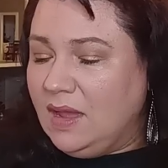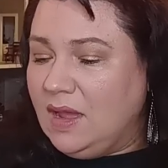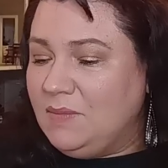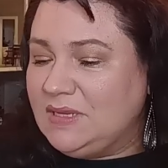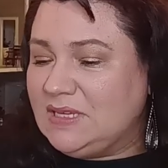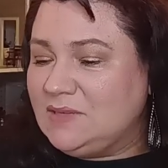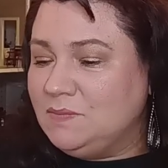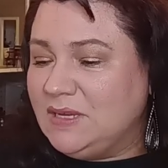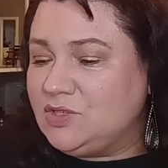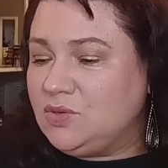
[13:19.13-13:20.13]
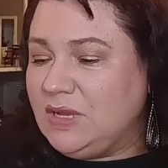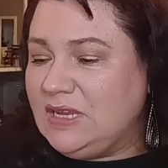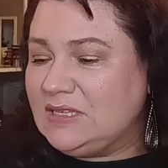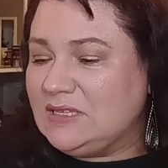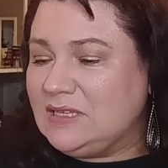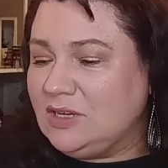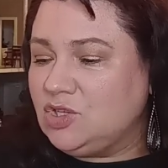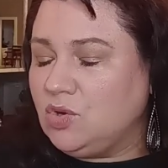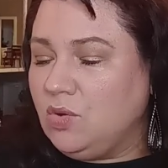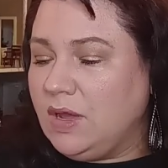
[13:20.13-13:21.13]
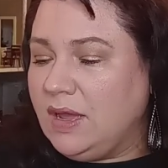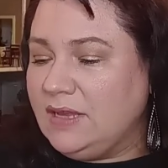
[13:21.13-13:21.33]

um, it says Muscle Ease Essential